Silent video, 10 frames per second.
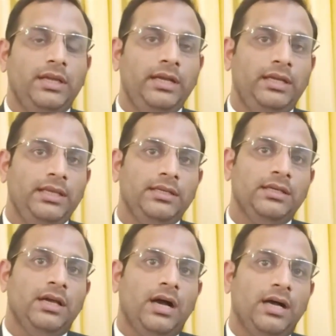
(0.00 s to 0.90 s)

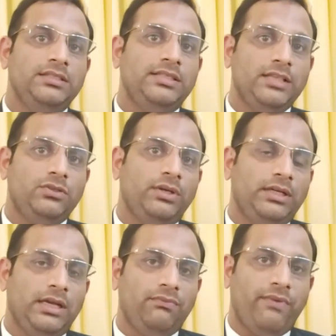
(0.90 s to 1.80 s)
Eating
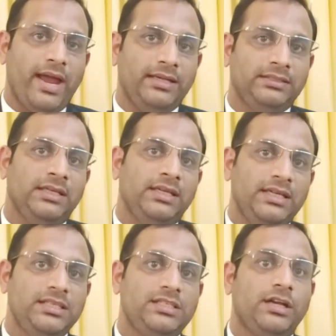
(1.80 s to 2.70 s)
unsaturated fats
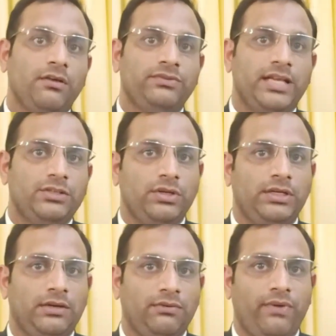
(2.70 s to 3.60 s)
instead of
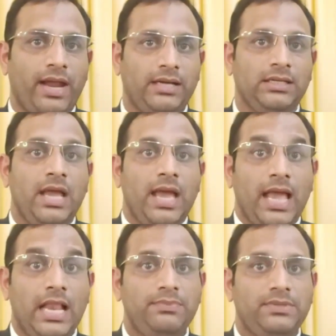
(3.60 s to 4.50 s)
saturated fat
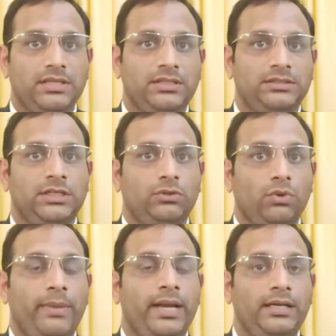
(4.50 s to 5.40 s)
helps us
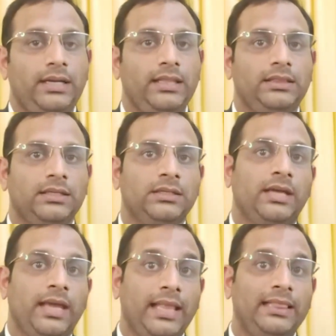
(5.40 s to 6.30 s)
to maintain
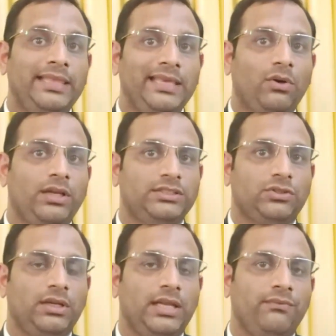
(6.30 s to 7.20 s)
the healthy
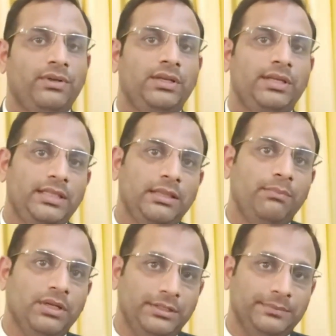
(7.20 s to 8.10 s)
cholesterol level in the
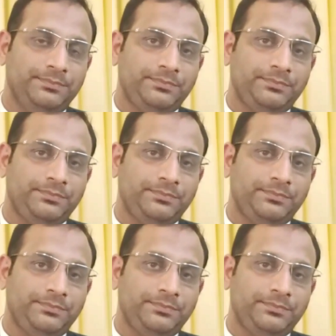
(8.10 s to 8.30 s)
blood.